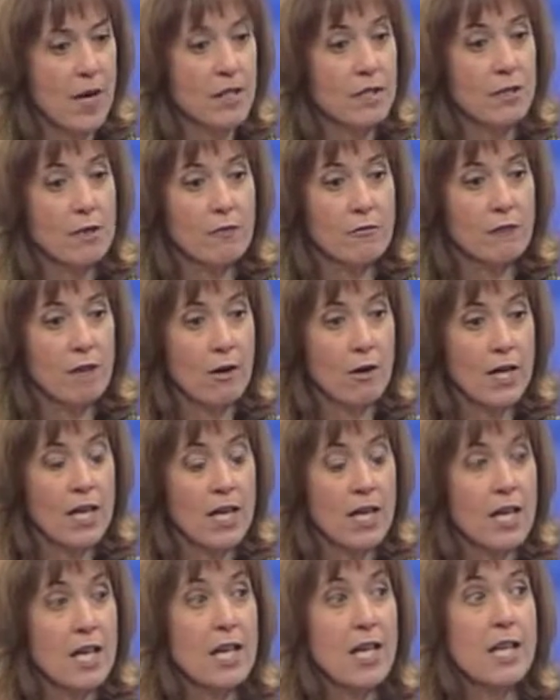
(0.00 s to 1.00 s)
it's a
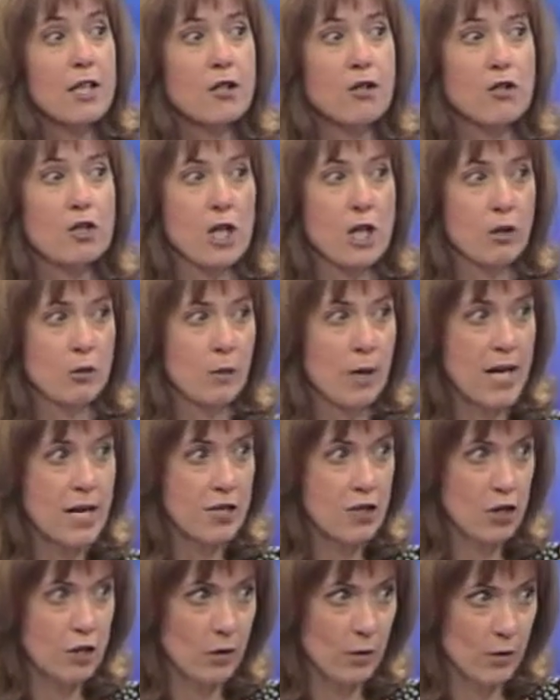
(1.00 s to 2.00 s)
very
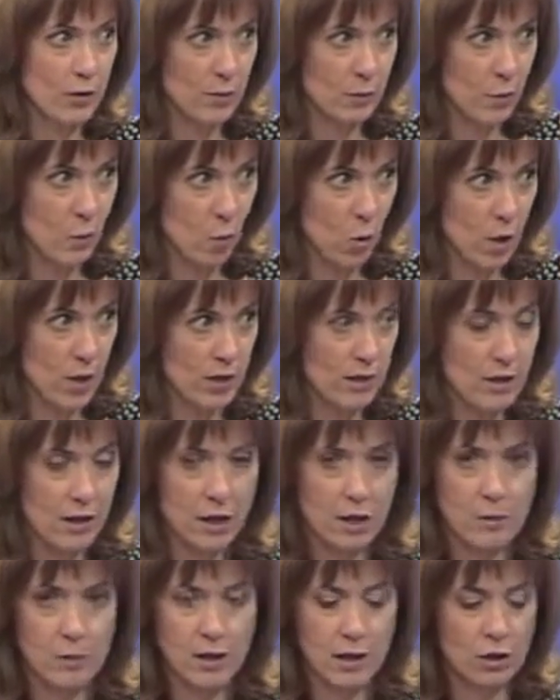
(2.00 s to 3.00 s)
intergenerational sport that
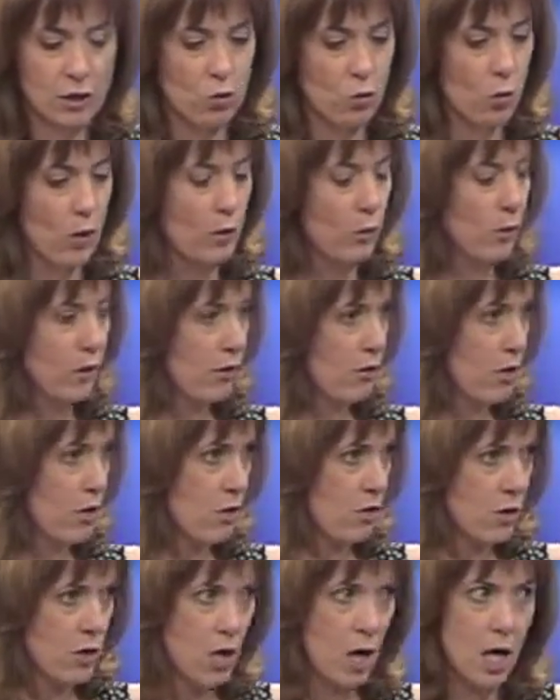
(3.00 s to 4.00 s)
can be enjoyed whether
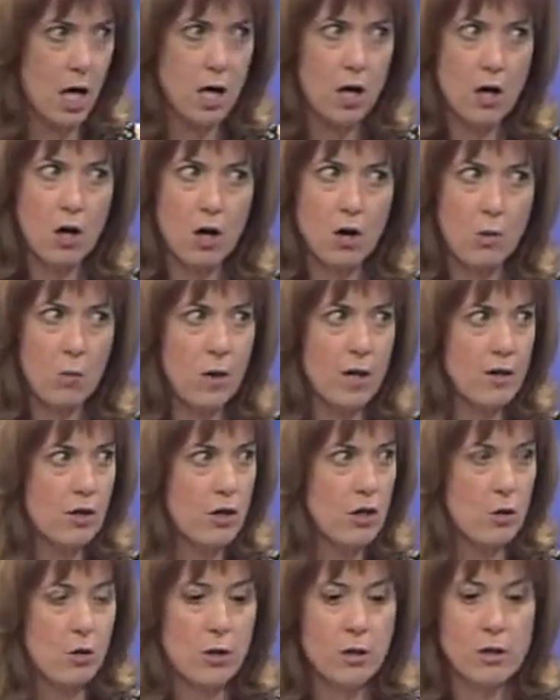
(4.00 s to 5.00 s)
you're young or whether
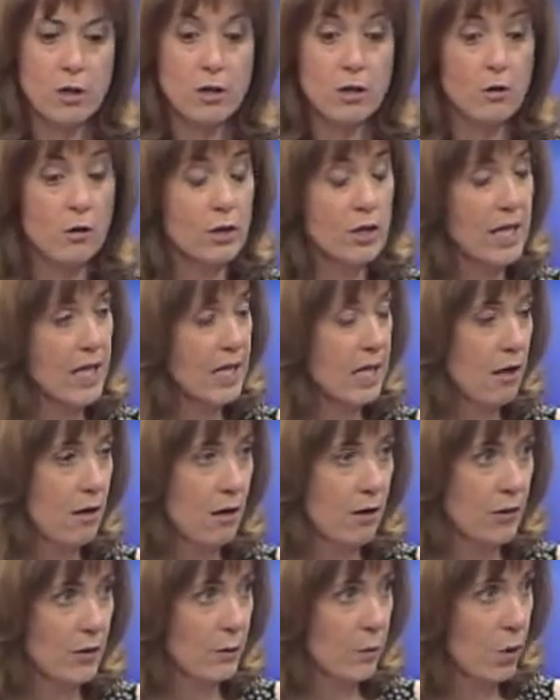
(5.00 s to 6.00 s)
you're taking
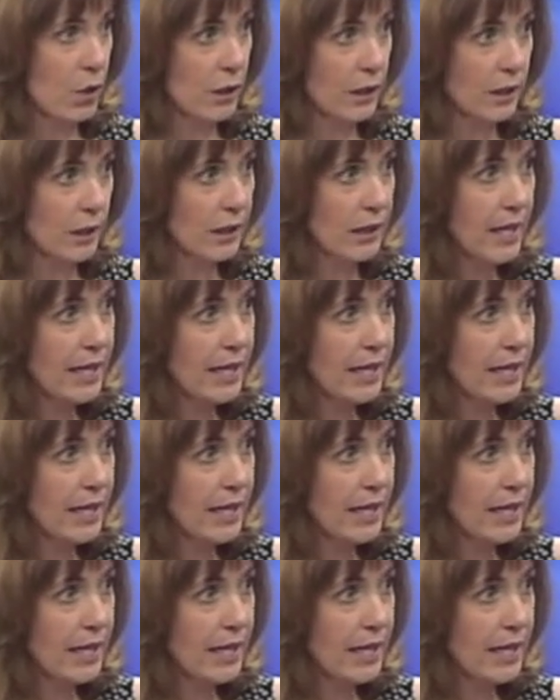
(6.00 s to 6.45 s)
on the sport a little